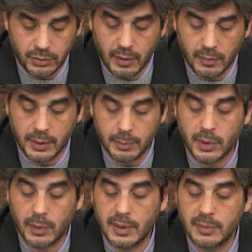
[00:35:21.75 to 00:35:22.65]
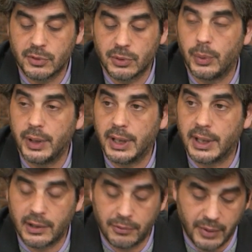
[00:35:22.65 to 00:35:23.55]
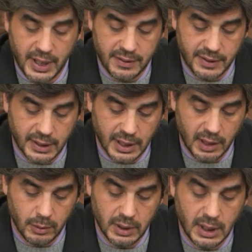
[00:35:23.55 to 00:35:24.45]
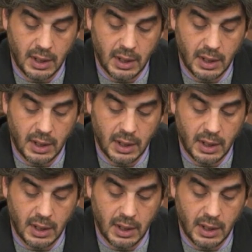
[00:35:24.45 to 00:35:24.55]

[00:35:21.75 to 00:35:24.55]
solve the problems we are facing now